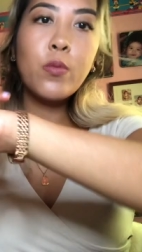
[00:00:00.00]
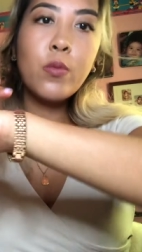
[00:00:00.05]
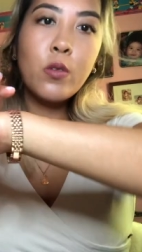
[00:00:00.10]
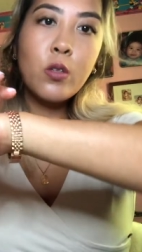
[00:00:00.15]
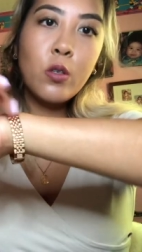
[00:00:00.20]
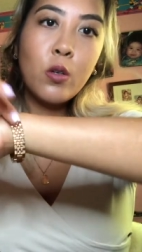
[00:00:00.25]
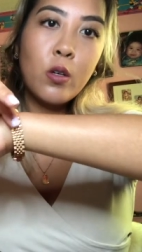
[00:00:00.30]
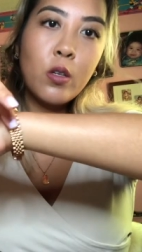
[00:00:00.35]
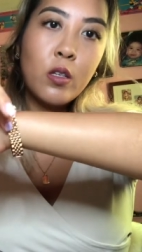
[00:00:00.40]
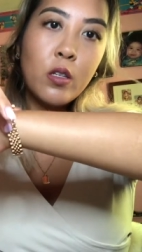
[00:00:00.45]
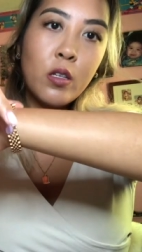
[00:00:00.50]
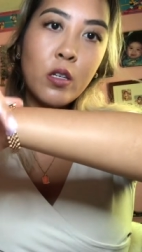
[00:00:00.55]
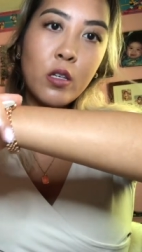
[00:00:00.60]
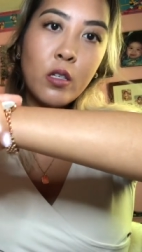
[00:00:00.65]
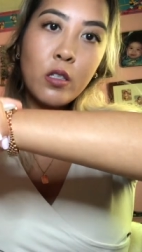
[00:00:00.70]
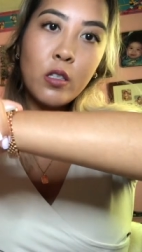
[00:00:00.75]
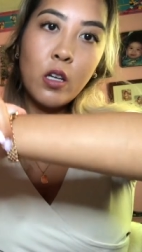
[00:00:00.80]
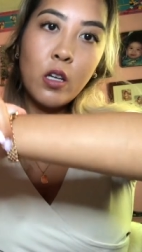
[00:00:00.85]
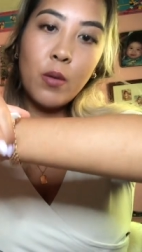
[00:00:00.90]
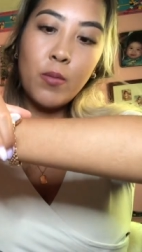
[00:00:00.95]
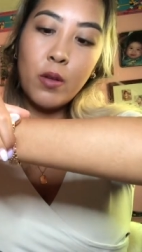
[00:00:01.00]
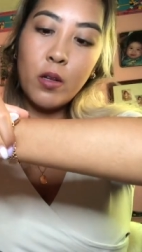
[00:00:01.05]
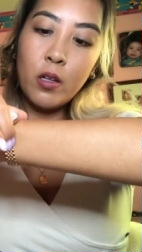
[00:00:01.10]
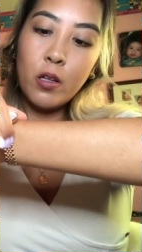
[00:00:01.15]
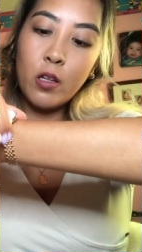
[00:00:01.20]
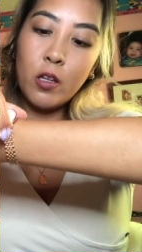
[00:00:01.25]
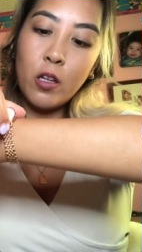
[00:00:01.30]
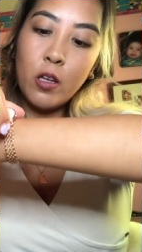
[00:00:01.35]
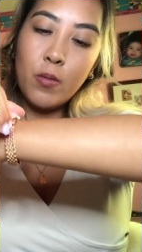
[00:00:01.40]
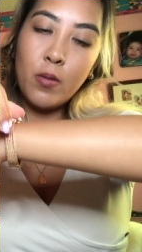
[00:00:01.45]
so it does come a
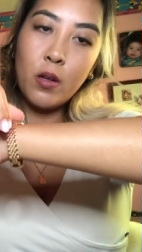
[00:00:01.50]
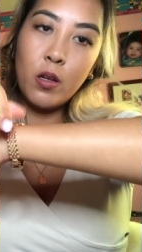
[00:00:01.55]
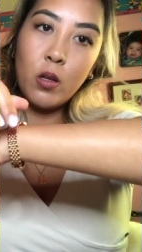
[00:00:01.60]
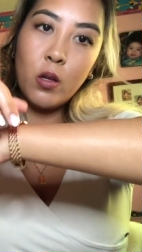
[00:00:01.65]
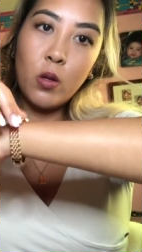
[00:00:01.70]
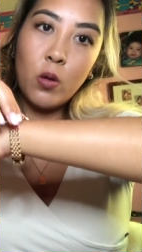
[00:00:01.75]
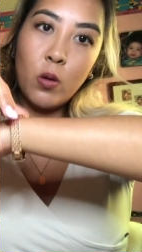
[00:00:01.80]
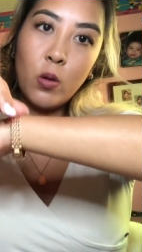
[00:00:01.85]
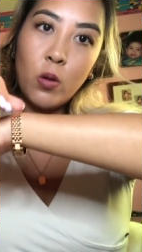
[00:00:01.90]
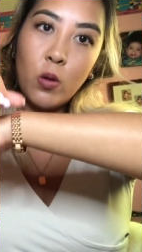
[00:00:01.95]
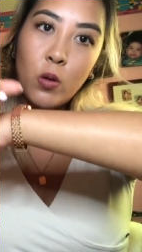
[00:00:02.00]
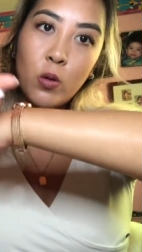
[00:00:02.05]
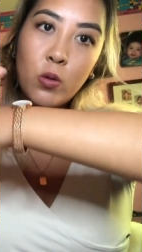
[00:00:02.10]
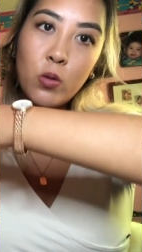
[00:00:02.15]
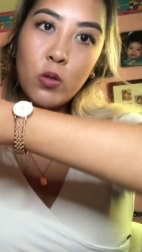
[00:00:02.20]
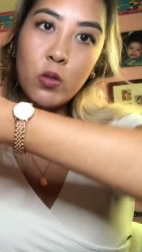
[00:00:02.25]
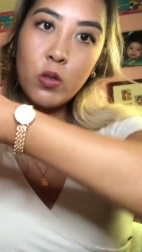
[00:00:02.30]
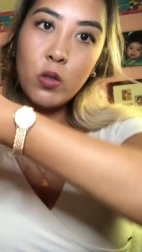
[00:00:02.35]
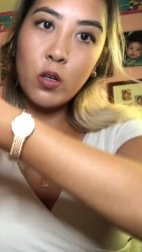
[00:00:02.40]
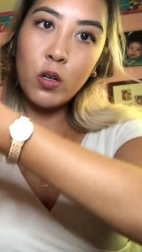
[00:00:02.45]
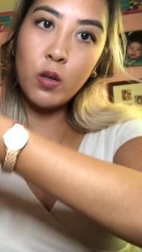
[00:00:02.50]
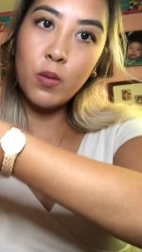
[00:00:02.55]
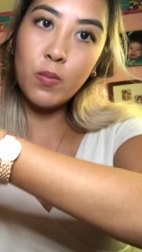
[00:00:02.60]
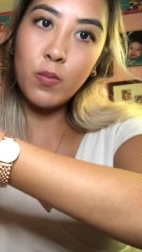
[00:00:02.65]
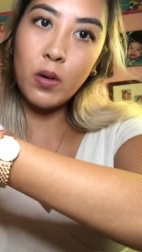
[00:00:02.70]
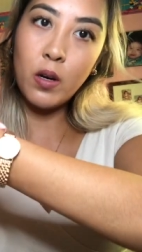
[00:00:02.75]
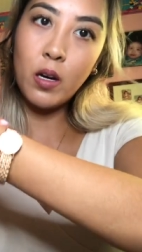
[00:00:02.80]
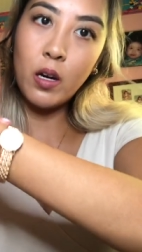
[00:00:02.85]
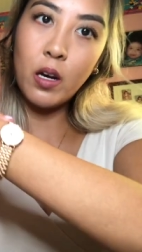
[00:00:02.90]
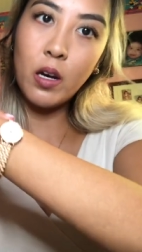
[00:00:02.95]
little bit looser,
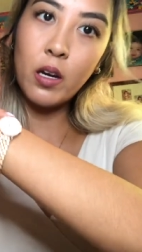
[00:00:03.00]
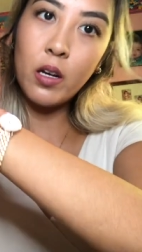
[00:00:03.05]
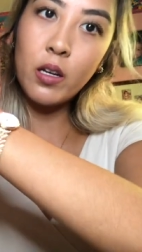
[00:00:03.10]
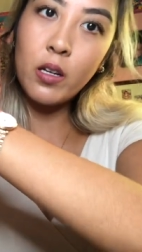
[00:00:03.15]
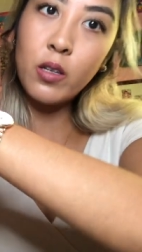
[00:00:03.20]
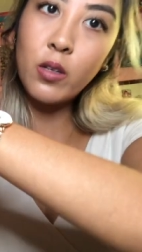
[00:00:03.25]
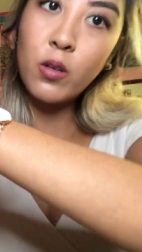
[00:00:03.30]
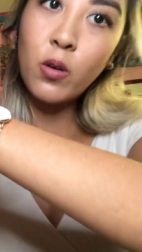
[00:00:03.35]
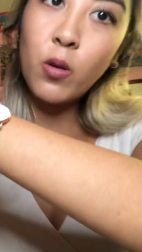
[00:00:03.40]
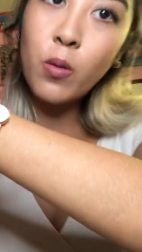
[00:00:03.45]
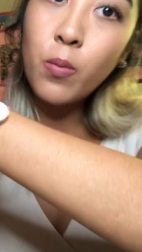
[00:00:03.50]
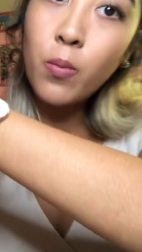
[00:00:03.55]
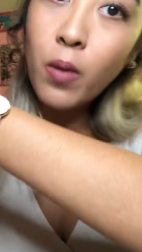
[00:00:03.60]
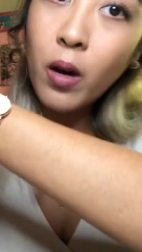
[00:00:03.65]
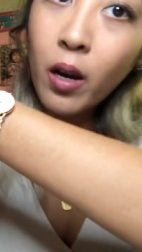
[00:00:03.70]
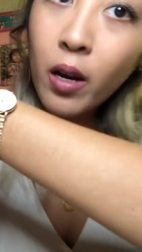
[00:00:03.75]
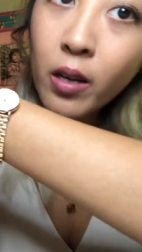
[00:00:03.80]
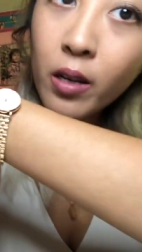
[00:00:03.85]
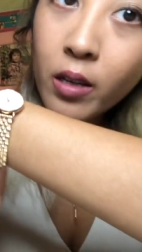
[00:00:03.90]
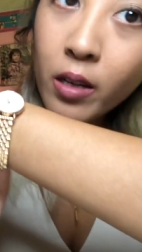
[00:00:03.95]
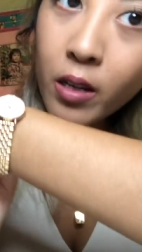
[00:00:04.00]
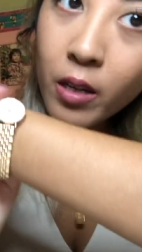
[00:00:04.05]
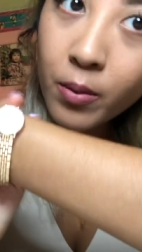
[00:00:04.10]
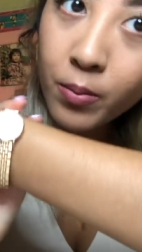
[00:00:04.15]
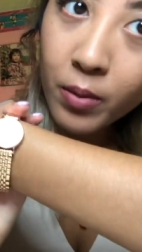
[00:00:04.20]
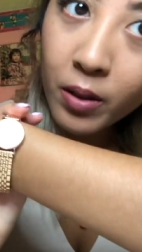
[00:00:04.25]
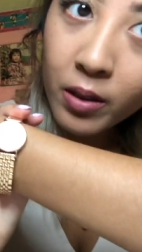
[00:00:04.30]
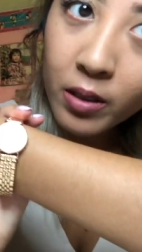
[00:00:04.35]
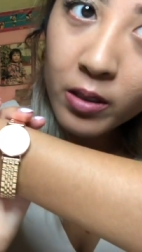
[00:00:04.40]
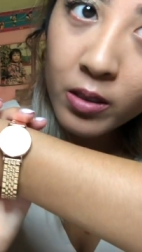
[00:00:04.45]
but I don't mind
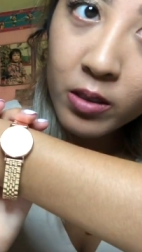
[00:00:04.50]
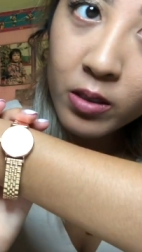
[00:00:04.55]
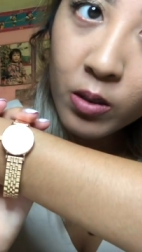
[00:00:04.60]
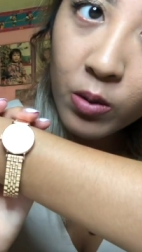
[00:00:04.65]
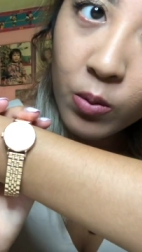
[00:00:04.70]
it. But this is a